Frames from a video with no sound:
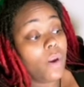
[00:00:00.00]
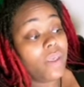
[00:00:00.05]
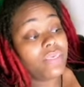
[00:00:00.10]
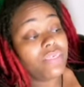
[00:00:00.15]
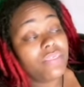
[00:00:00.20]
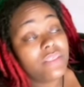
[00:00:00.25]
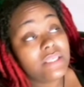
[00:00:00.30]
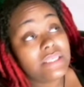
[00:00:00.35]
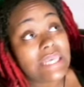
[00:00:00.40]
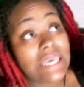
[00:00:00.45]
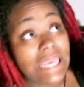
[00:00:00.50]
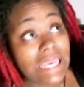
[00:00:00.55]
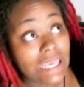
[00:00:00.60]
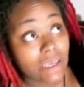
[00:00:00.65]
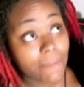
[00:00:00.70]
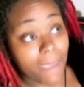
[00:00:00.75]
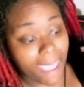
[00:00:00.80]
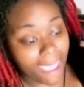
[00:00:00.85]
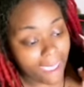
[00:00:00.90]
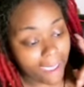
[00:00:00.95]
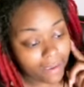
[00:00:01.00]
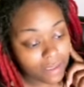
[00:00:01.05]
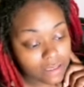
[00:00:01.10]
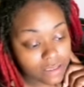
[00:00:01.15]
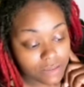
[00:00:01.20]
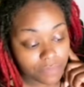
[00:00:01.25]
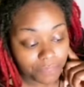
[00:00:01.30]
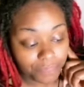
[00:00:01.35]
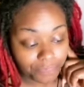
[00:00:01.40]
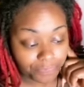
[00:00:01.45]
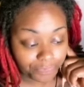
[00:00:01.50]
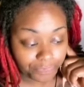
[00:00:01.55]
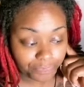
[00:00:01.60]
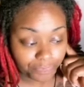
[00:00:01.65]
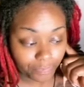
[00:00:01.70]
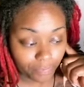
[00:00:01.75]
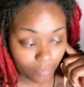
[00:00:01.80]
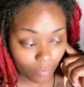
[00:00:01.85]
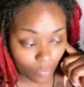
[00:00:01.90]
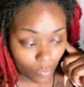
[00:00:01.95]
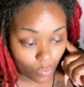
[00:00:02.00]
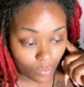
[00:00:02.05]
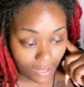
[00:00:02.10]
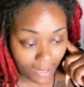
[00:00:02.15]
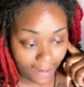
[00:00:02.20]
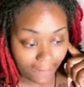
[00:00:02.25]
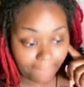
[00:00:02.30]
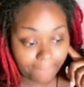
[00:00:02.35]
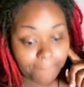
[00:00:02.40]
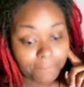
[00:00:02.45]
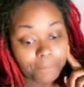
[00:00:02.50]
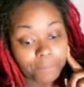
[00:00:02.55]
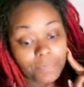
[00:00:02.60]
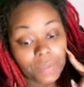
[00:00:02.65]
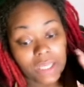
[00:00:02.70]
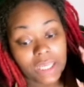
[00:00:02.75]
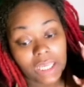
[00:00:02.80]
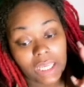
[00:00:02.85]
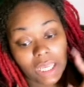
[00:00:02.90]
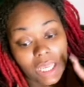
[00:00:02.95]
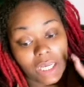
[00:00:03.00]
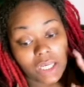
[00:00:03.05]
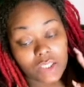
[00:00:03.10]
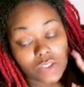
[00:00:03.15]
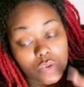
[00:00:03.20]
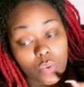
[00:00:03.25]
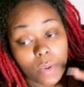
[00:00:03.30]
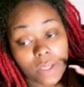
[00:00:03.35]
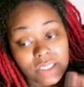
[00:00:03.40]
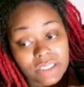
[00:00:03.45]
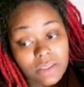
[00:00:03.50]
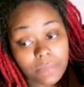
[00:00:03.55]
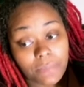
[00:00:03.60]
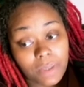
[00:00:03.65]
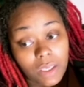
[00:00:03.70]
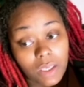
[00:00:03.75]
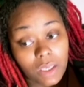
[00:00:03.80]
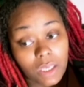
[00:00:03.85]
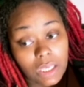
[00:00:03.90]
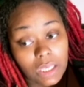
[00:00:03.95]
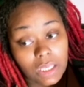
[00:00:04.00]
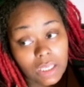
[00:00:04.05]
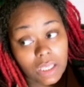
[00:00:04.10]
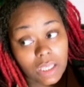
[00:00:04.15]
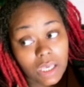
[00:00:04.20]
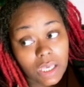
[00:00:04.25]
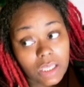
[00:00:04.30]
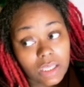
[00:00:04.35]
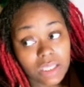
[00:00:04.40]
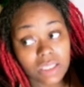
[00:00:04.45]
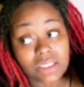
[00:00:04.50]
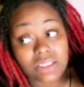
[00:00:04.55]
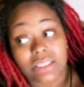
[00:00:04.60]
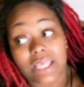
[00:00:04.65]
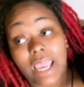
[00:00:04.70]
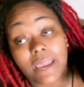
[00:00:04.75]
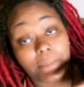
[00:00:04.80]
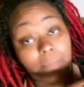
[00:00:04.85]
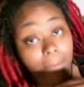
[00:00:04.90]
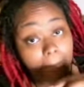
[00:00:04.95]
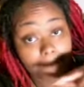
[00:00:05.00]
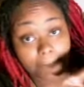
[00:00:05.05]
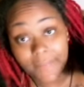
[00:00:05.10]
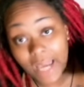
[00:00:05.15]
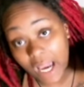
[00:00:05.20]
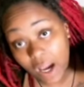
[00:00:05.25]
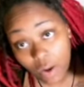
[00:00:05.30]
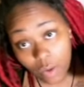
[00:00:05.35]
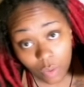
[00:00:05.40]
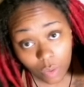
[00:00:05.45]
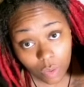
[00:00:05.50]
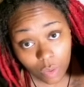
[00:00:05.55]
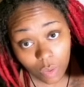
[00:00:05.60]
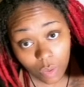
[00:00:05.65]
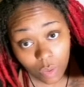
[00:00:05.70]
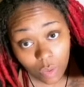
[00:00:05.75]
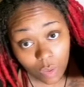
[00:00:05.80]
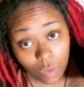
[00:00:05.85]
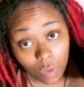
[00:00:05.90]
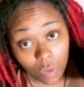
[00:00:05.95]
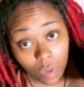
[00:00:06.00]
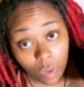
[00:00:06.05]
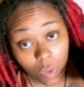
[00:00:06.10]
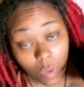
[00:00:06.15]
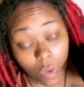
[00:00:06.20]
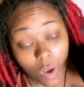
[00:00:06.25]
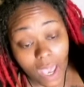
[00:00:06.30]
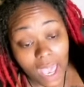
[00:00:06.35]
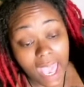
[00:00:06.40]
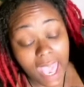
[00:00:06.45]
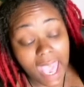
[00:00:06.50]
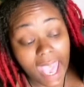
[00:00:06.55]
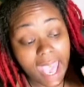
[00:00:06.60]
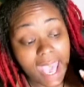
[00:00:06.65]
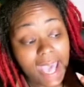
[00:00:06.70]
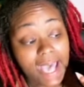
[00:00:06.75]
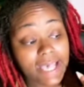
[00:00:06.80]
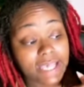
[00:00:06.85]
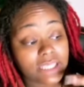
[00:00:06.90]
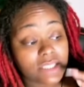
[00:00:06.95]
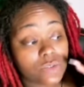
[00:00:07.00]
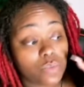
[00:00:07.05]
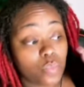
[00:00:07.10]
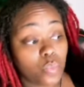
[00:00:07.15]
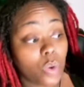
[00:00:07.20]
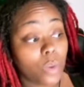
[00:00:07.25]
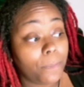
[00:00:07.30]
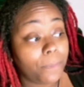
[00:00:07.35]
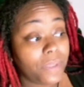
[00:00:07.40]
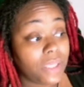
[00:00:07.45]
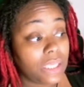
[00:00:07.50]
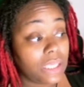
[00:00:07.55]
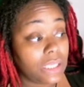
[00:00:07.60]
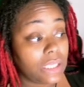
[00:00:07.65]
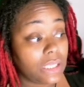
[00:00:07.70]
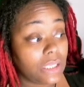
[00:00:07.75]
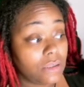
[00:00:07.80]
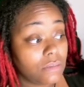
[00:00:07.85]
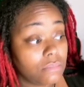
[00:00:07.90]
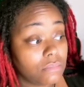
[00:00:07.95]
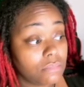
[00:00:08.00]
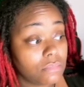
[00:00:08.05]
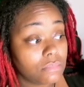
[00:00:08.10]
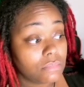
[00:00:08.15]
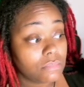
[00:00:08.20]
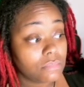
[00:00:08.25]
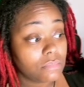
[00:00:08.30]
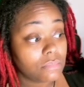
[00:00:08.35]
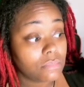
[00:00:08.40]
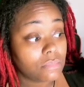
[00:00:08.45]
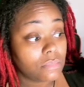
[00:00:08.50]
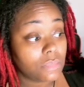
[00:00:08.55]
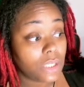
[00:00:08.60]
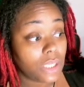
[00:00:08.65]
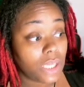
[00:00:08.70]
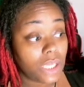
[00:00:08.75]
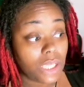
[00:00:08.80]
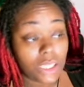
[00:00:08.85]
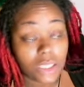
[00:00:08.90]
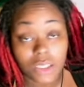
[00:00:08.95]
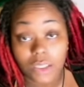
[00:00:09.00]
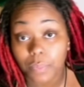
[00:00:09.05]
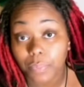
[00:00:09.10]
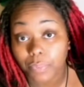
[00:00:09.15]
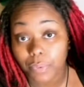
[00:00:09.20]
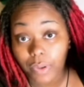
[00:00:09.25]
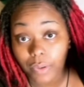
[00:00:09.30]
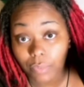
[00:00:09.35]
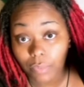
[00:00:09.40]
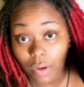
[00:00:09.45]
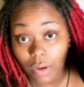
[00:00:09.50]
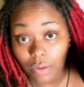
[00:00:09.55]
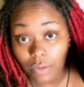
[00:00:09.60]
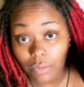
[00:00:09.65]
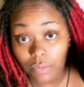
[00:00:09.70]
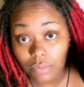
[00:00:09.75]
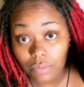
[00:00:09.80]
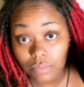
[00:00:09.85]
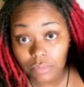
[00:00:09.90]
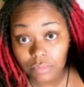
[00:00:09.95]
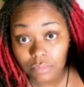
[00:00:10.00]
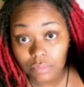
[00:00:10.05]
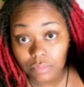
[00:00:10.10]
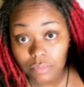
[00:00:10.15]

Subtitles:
With the tea bags, okay, it is going to be the same amount as will be in the pre-roll.